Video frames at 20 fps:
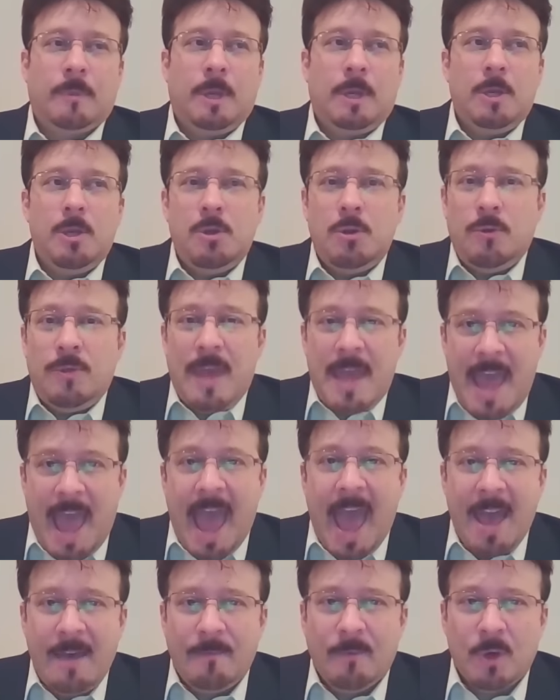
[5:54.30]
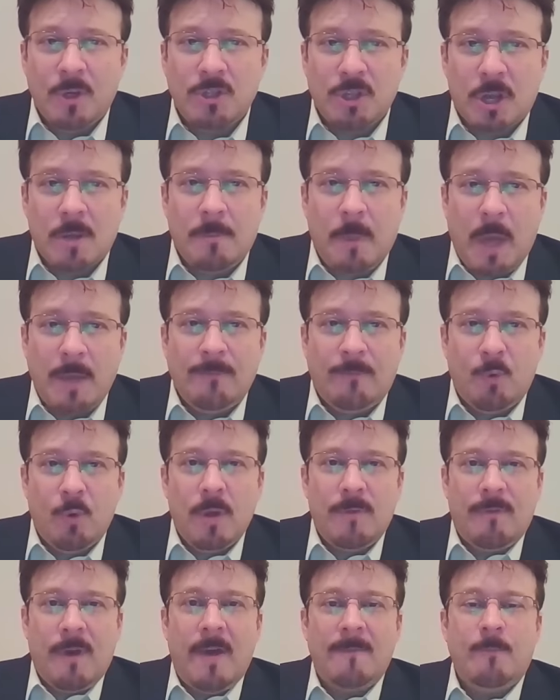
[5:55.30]
You know, they average a combined
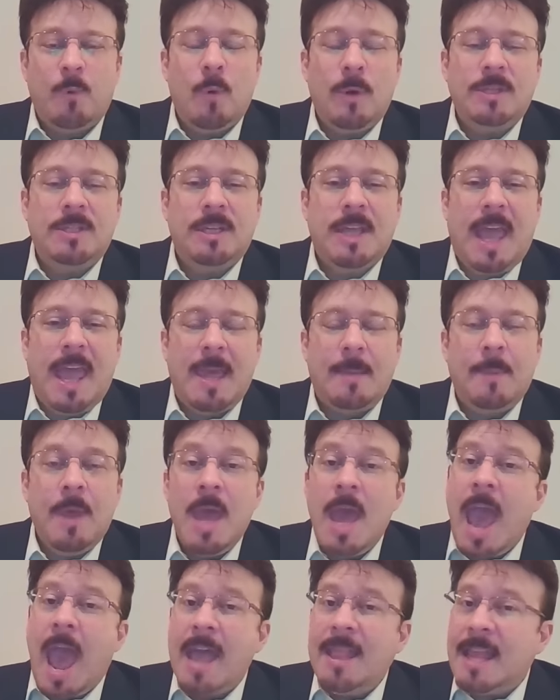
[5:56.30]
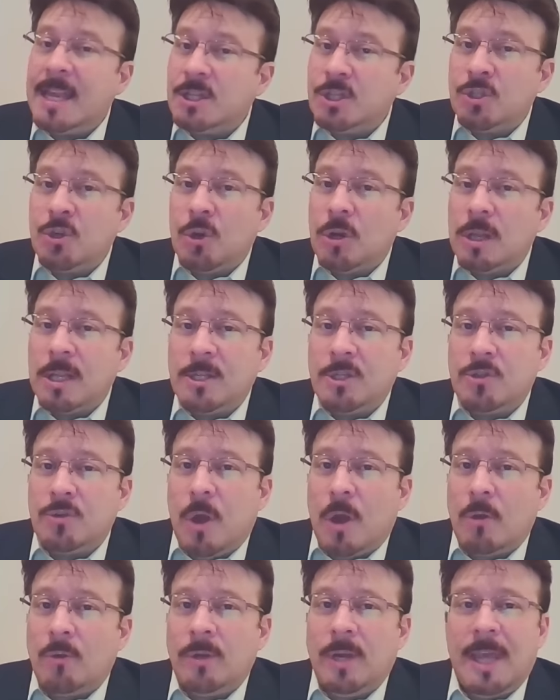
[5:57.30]
45 points a game. And they certainly
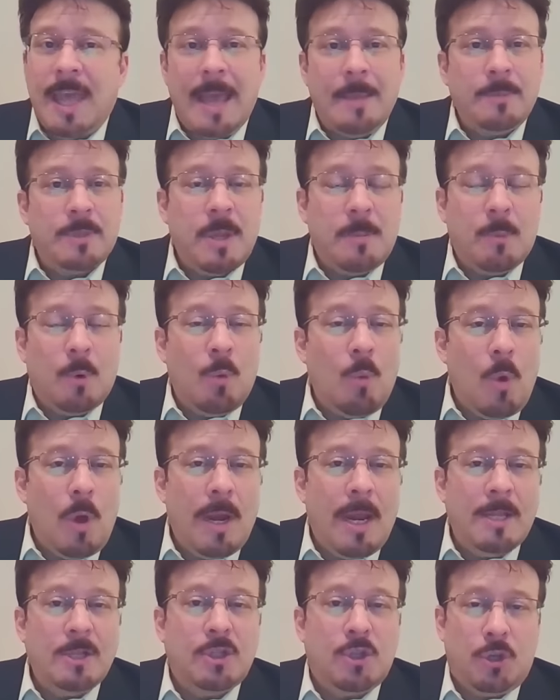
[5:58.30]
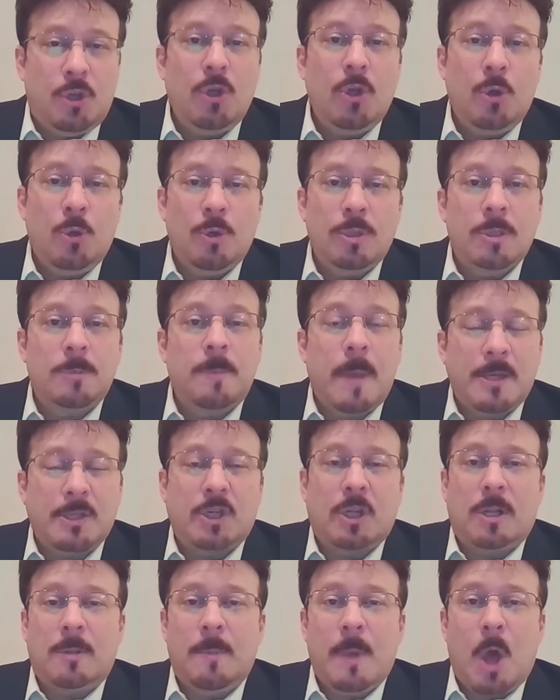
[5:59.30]
struggled in games number one and two,
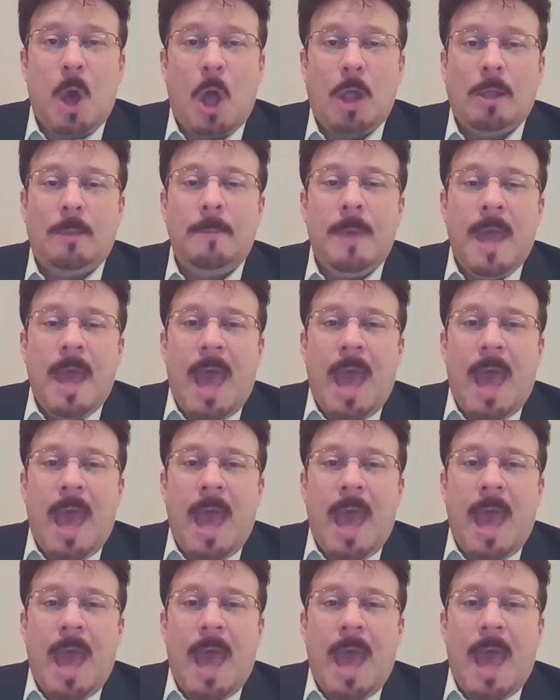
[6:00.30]
especially in McCollum